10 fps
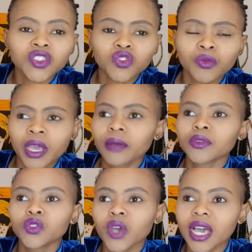to be able
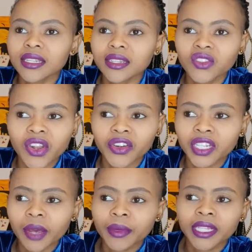to access their
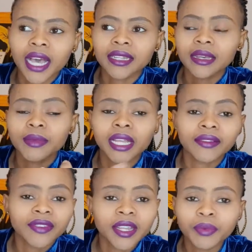retirement funds. I mean, I've
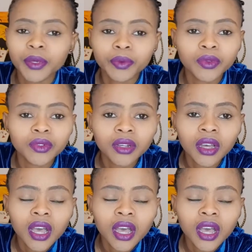heard people